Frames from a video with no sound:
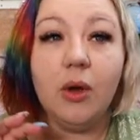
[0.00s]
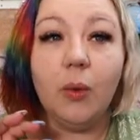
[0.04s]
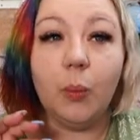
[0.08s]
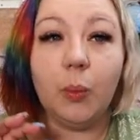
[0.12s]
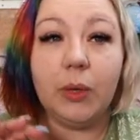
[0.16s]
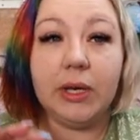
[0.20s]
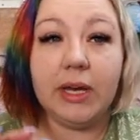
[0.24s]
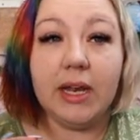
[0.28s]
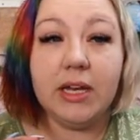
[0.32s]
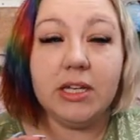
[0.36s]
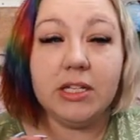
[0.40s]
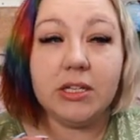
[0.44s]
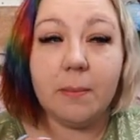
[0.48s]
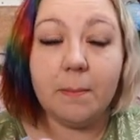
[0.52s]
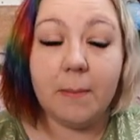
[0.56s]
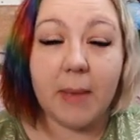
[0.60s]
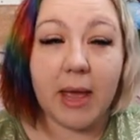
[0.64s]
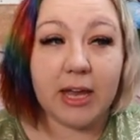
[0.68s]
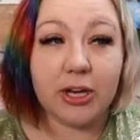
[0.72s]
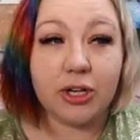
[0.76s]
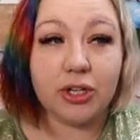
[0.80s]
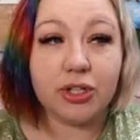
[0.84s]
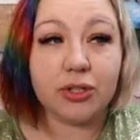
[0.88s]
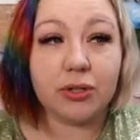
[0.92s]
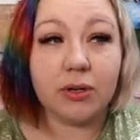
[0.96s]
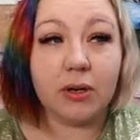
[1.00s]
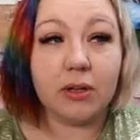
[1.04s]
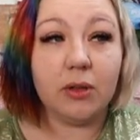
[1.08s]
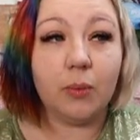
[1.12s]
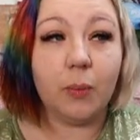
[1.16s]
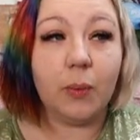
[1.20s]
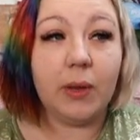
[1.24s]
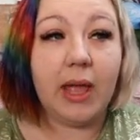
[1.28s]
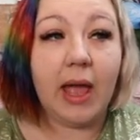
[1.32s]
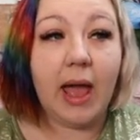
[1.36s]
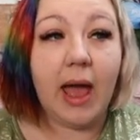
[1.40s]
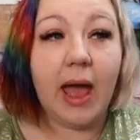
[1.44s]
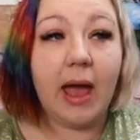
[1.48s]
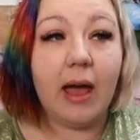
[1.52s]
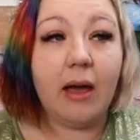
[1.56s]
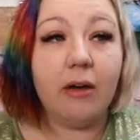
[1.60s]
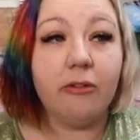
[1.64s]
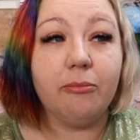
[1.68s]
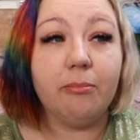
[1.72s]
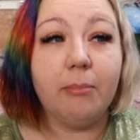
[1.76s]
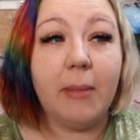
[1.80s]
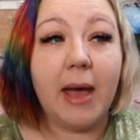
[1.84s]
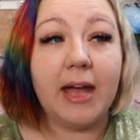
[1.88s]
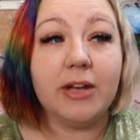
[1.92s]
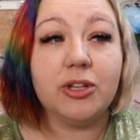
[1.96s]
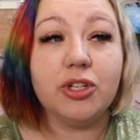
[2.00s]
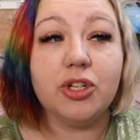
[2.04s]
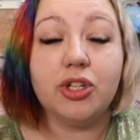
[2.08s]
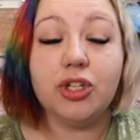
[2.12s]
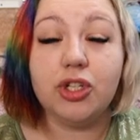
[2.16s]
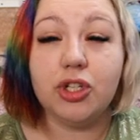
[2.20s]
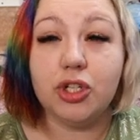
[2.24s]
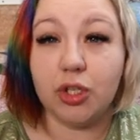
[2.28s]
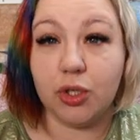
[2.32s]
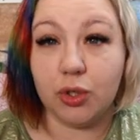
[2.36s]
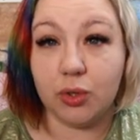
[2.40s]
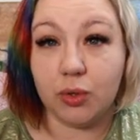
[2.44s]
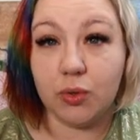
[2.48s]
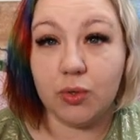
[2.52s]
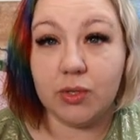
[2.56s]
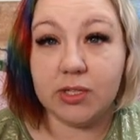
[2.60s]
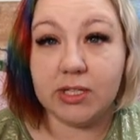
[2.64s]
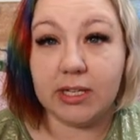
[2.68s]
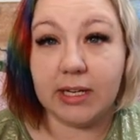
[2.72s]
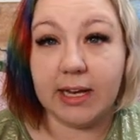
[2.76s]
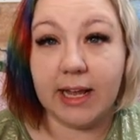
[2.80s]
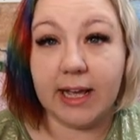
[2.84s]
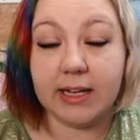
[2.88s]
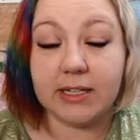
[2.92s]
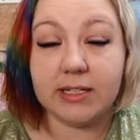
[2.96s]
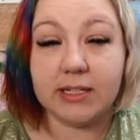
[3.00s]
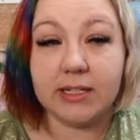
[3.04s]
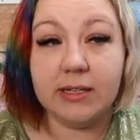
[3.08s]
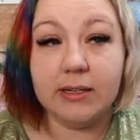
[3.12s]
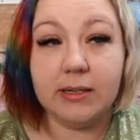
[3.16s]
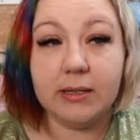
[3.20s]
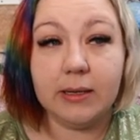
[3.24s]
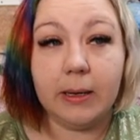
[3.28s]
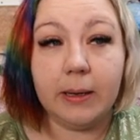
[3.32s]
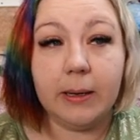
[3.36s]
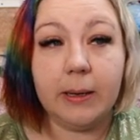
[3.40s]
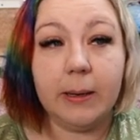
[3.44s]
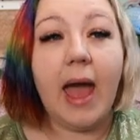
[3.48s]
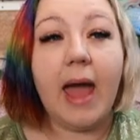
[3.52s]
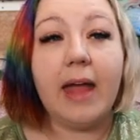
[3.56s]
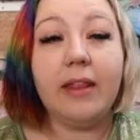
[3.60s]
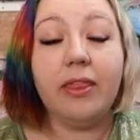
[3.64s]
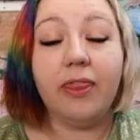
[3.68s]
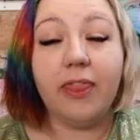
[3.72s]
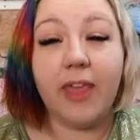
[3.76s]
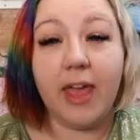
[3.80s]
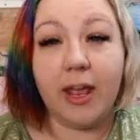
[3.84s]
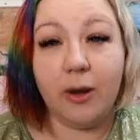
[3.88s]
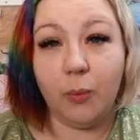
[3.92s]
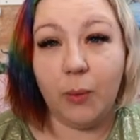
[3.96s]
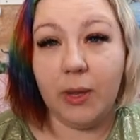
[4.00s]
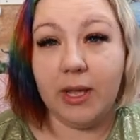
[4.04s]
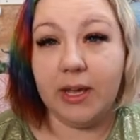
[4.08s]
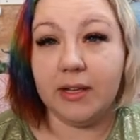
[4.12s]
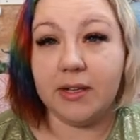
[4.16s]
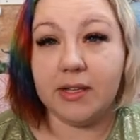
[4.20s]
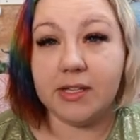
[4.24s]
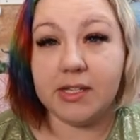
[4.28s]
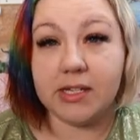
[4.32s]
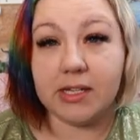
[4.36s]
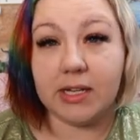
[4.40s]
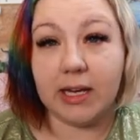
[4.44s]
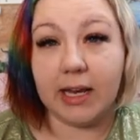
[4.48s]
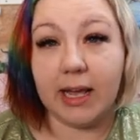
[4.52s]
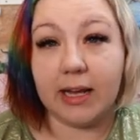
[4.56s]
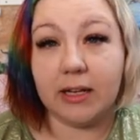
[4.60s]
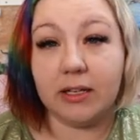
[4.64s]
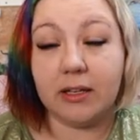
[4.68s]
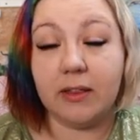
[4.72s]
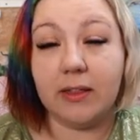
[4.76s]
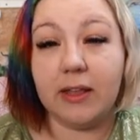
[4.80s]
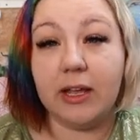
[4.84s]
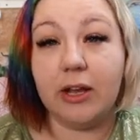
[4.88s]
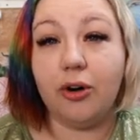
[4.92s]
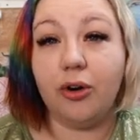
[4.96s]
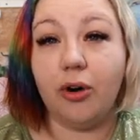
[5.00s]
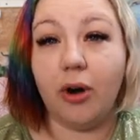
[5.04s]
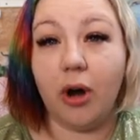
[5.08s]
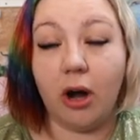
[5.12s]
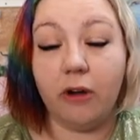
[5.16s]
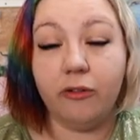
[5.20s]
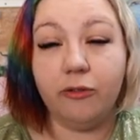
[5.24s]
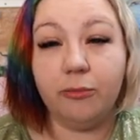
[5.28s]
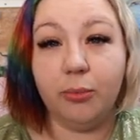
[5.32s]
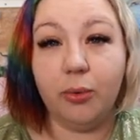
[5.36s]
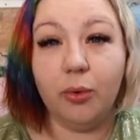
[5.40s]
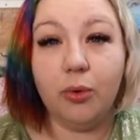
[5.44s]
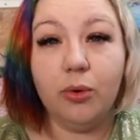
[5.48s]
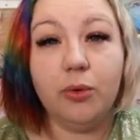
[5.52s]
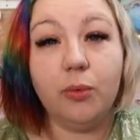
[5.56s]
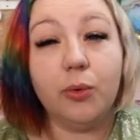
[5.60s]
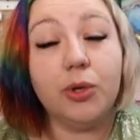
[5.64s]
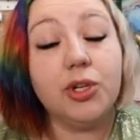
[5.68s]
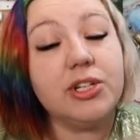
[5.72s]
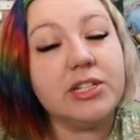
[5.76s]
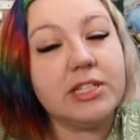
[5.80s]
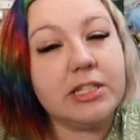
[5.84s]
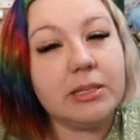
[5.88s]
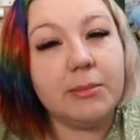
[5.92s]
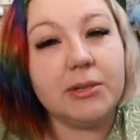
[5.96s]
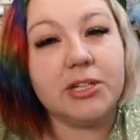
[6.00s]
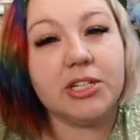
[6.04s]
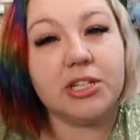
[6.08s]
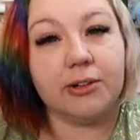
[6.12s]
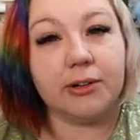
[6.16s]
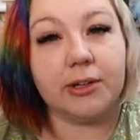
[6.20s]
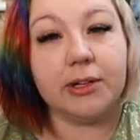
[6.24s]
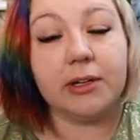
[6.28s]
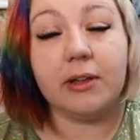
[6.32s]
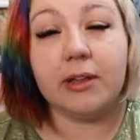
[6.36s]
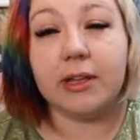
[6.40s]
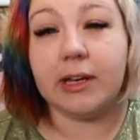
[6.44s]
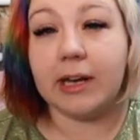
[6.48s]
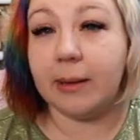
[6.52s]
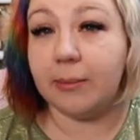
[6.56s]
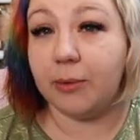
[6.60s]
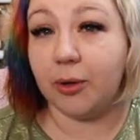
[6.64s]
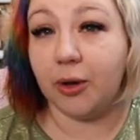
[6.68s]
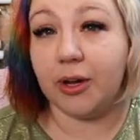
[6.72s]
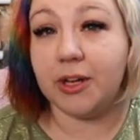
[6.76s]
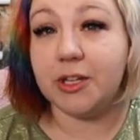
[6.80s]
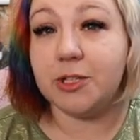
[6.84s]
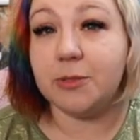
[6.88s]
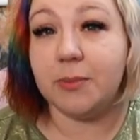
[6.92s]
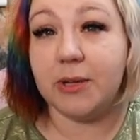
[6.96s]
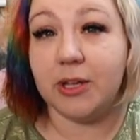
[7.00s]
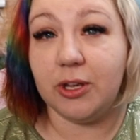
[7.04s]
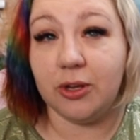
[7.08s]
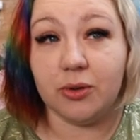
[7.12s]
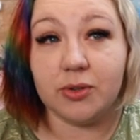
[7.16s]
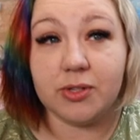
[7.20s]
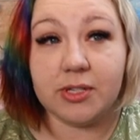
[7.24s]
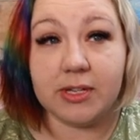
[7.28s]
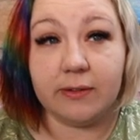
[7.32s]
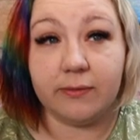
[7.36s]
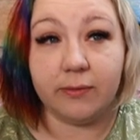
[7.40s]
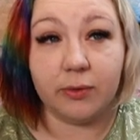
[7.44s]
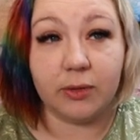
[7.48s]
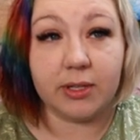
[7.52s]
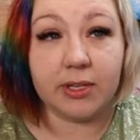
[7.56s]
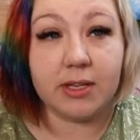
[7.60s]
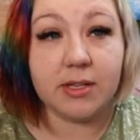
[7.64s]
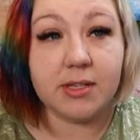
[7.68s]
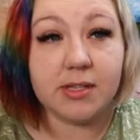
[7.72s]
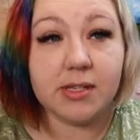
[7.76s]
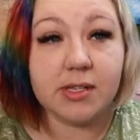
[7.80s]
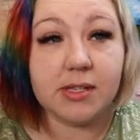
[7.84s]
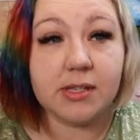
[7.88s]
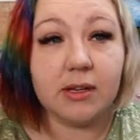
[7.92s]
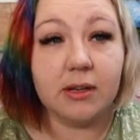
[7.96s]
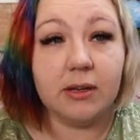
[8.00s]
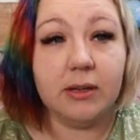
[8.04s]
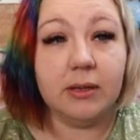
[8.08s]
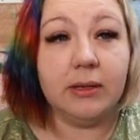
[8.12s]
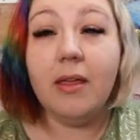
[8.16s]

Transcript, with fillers: we need to make sure that we have mat 2 selected and then we can select the Kraft board, which is the material that I'm going to be using for this.